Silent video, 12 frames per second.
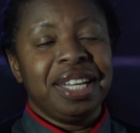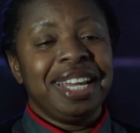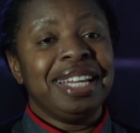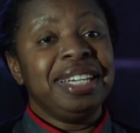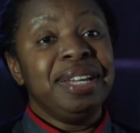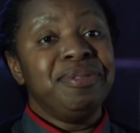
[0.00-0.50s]

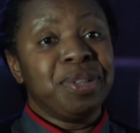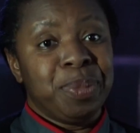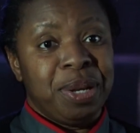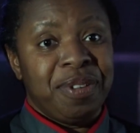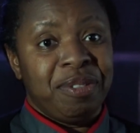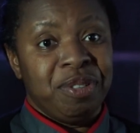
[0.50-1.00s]
it leaves them in
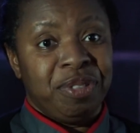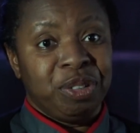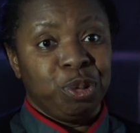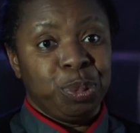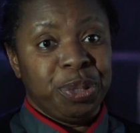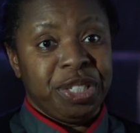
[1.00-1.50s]
a very
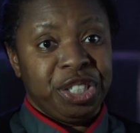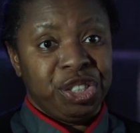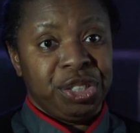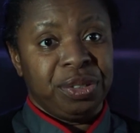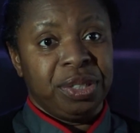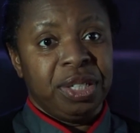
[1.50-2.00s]
vulnerable
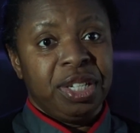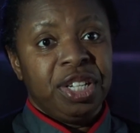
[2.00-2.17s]
position.